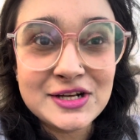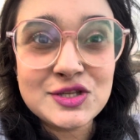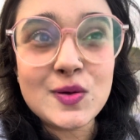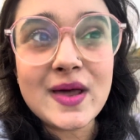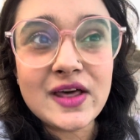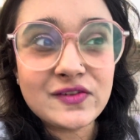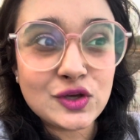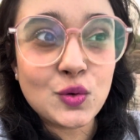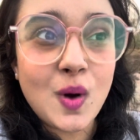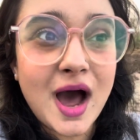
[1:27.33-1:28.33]
so whenever
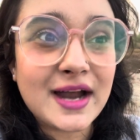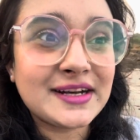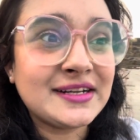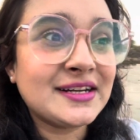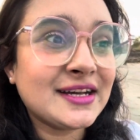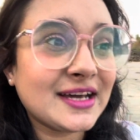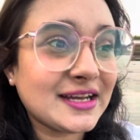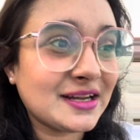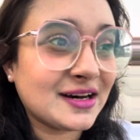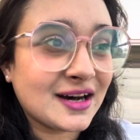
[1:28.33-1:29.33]
you are
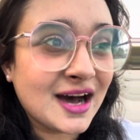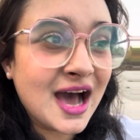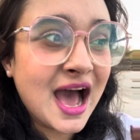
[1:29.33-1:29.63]
in a